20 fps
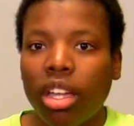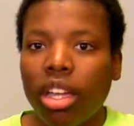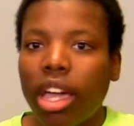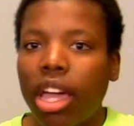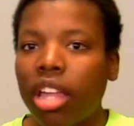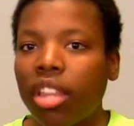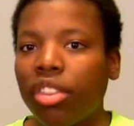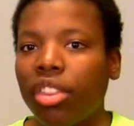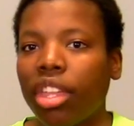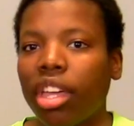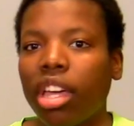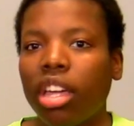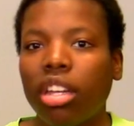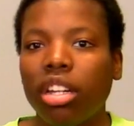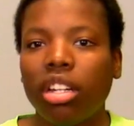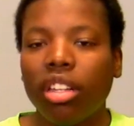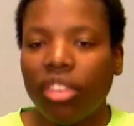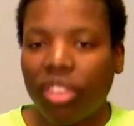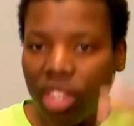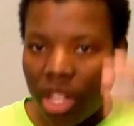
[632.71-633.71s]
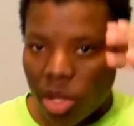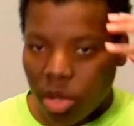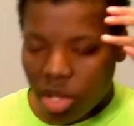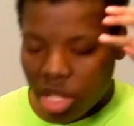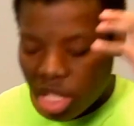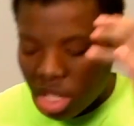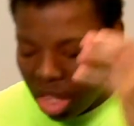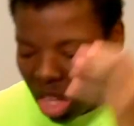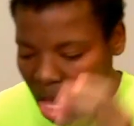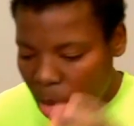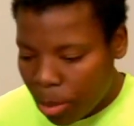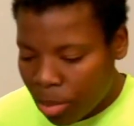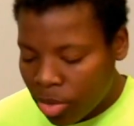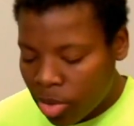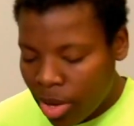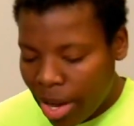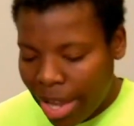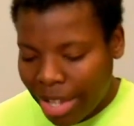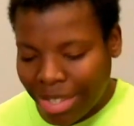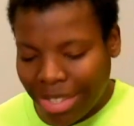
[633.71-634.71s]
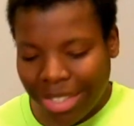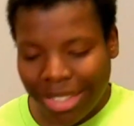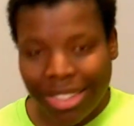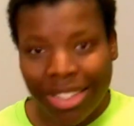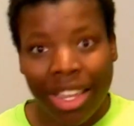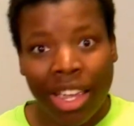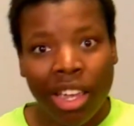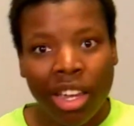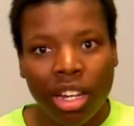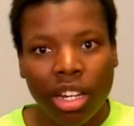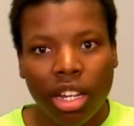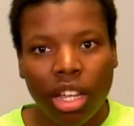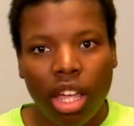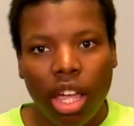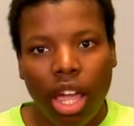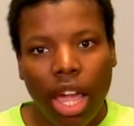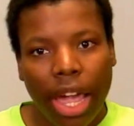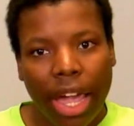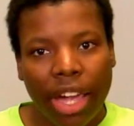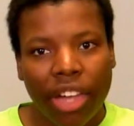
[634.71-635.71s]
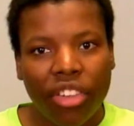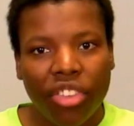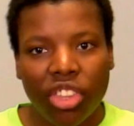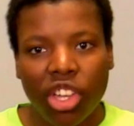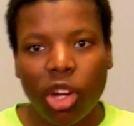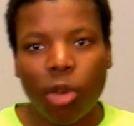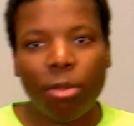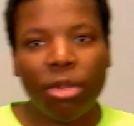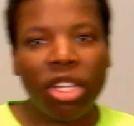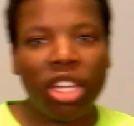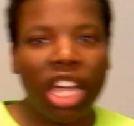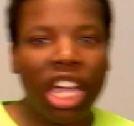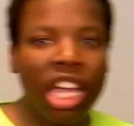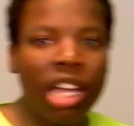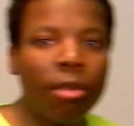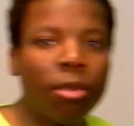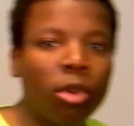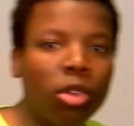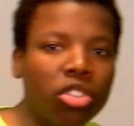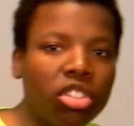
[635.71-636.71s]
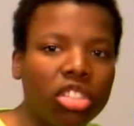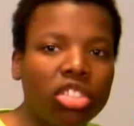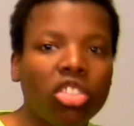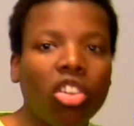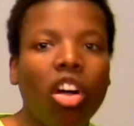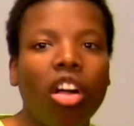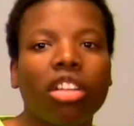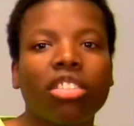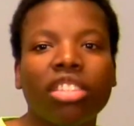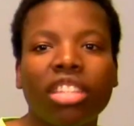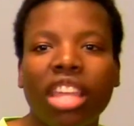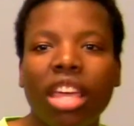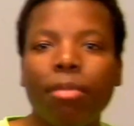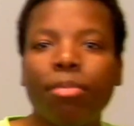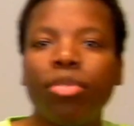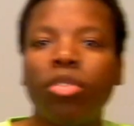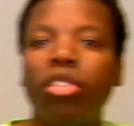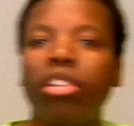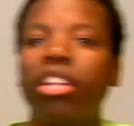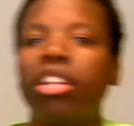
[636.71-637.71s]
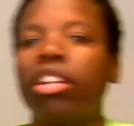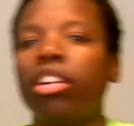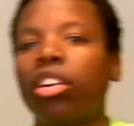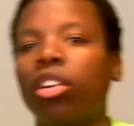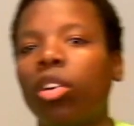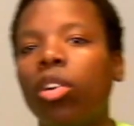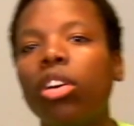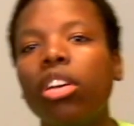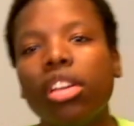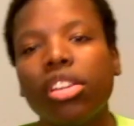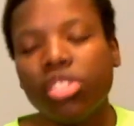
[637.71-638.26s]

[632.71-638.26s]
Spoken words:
and then they'll get that practice in, and they'll be able to talk to that pretty girl.